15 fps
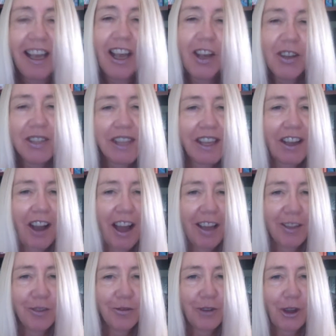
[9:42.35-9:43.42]
because they
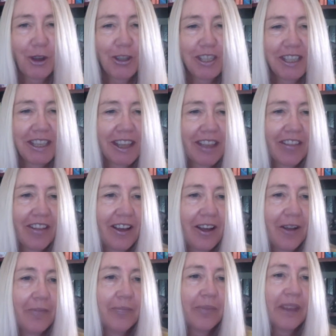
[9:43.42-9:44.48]
kind of go
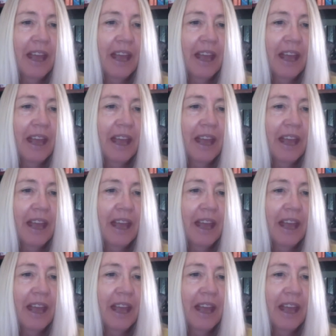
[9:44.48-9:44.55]
together.